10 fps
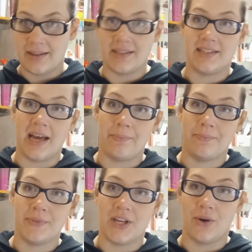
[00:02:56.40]
the step.
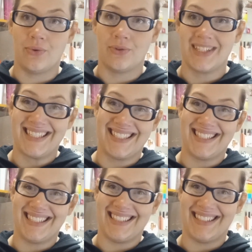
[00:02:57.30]
So,
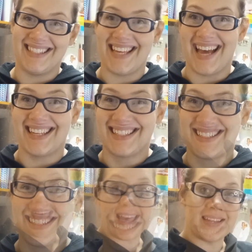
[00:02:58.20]
yeah.
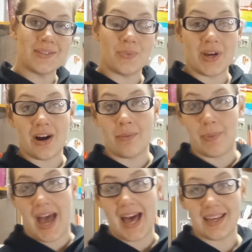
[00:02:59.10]
And we are
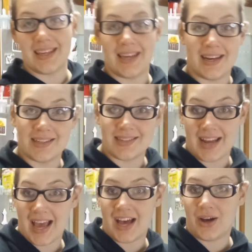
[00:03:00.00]
back. It is
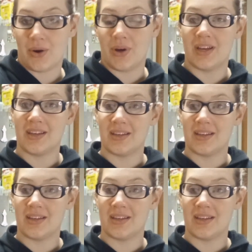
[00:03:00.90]
now